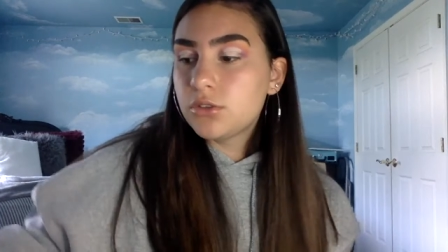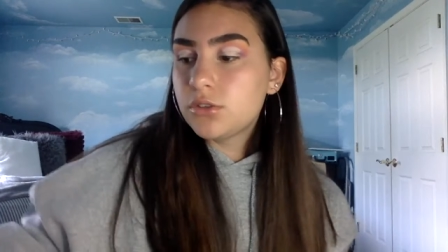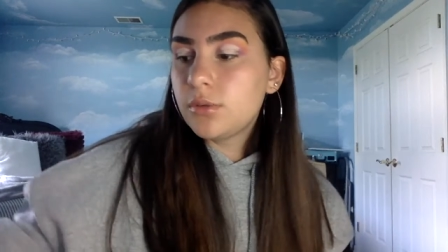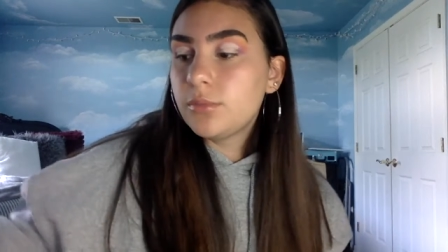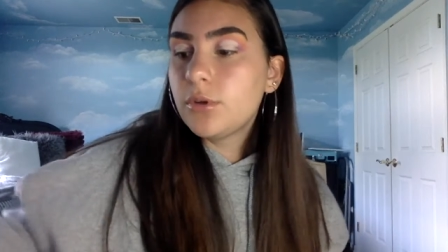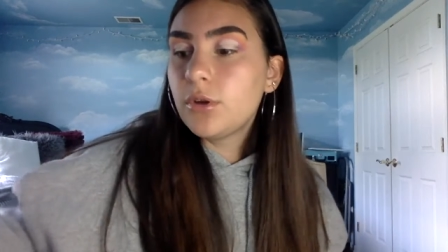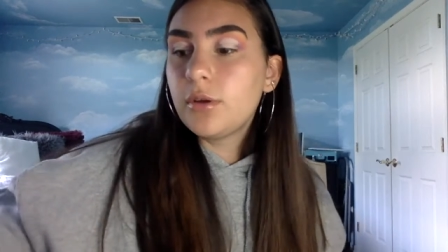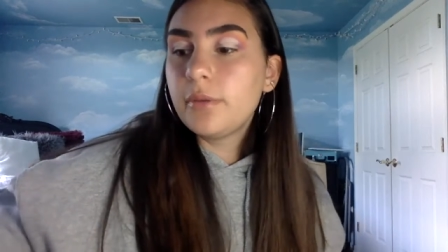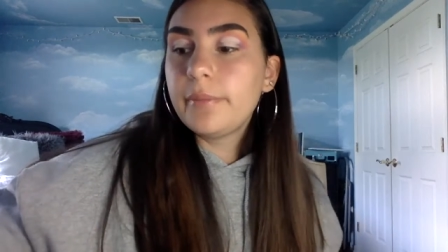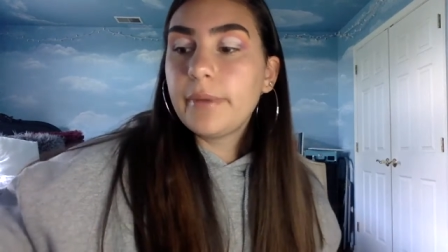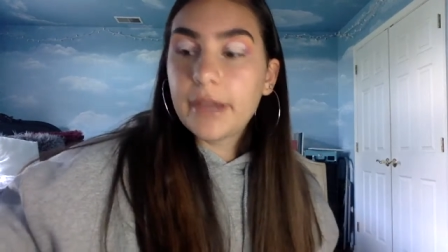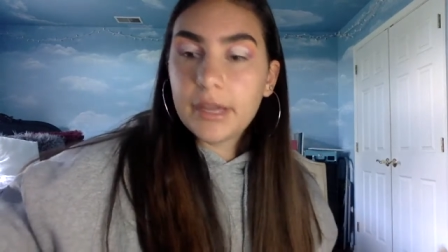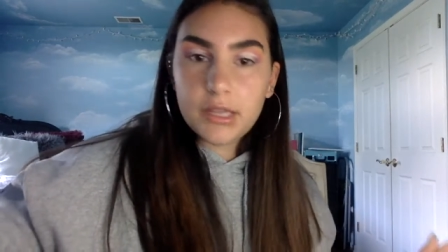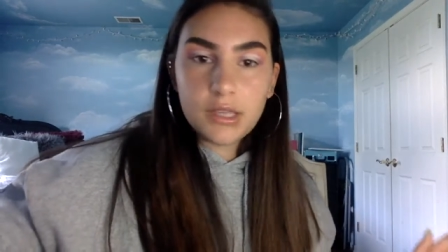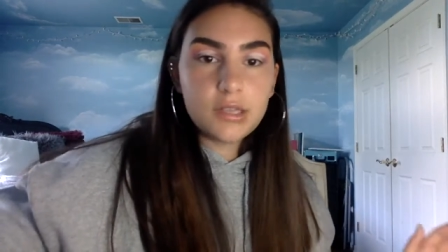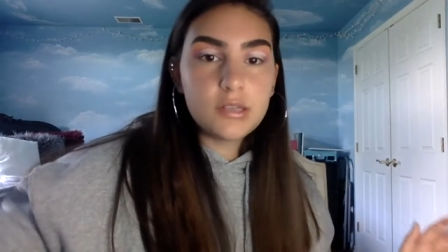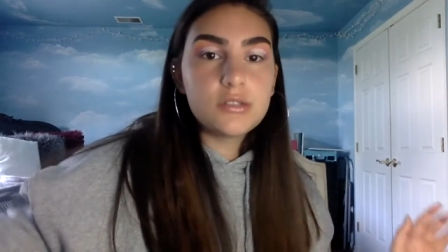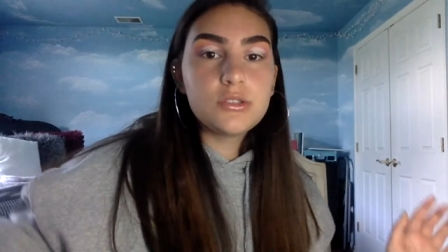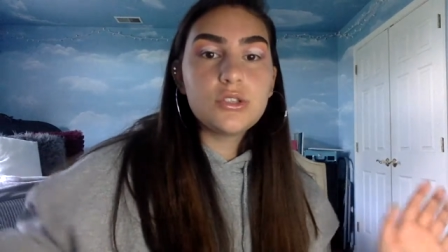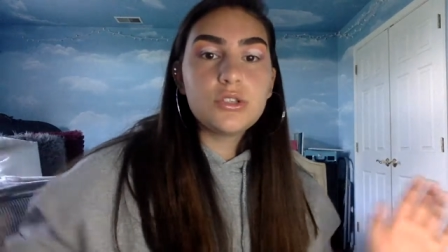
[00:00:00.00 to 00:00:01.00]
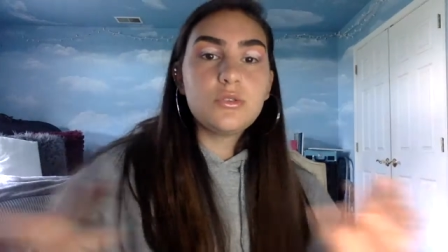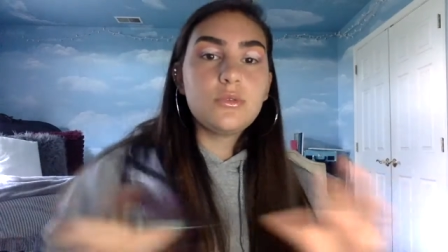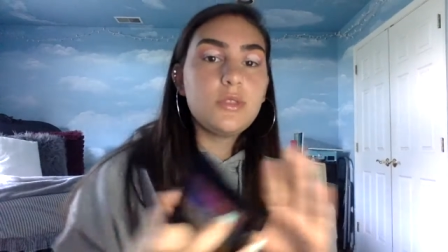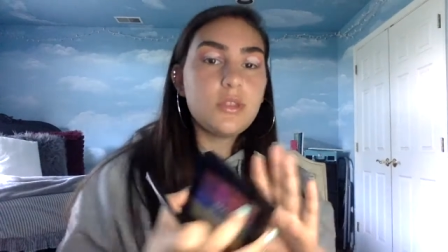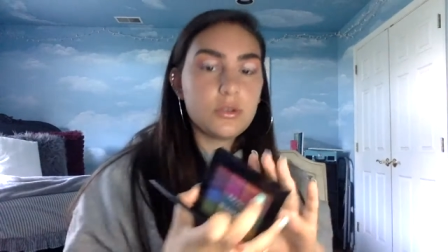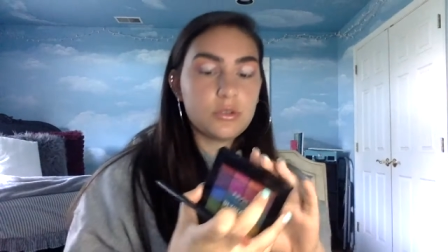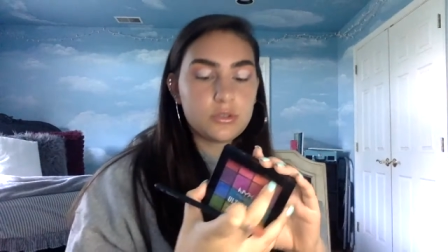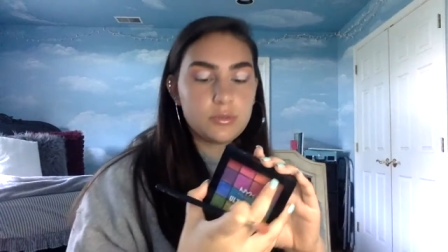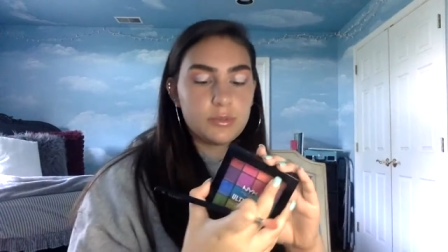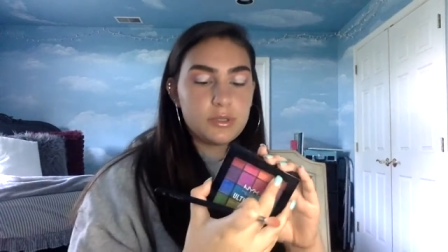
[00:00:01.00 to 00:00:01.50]
So I'm going back into
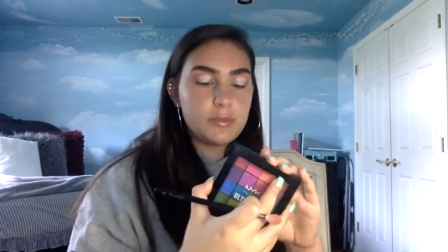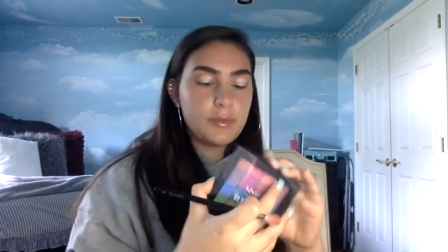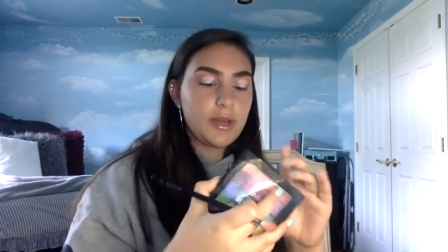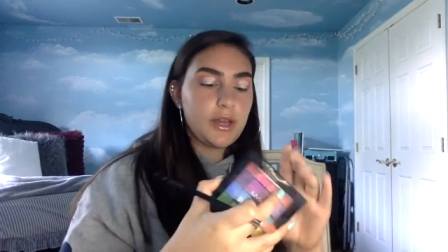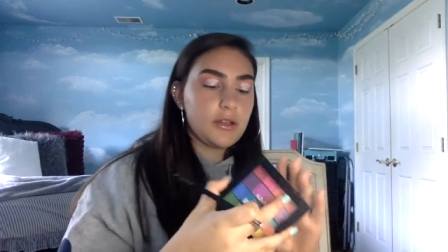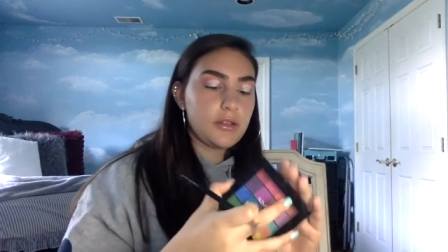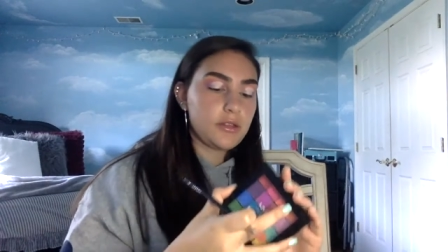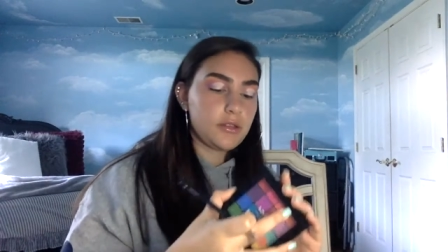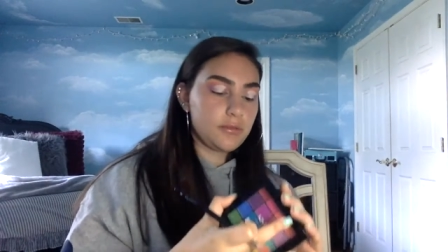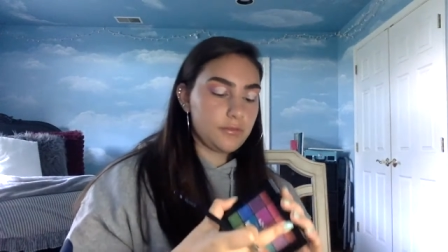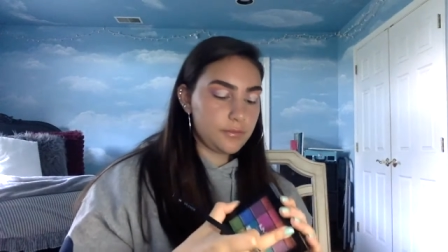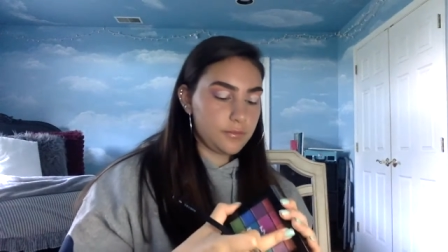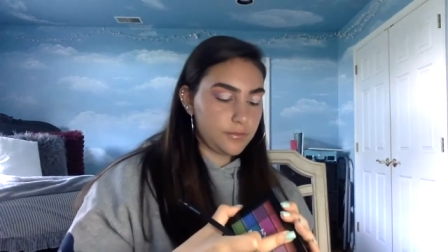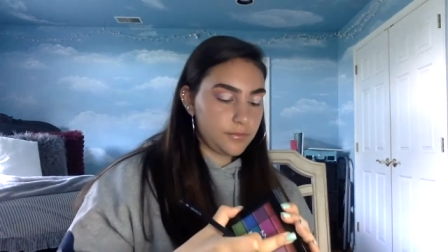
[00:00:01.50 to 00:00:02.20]
the Ultimate palette,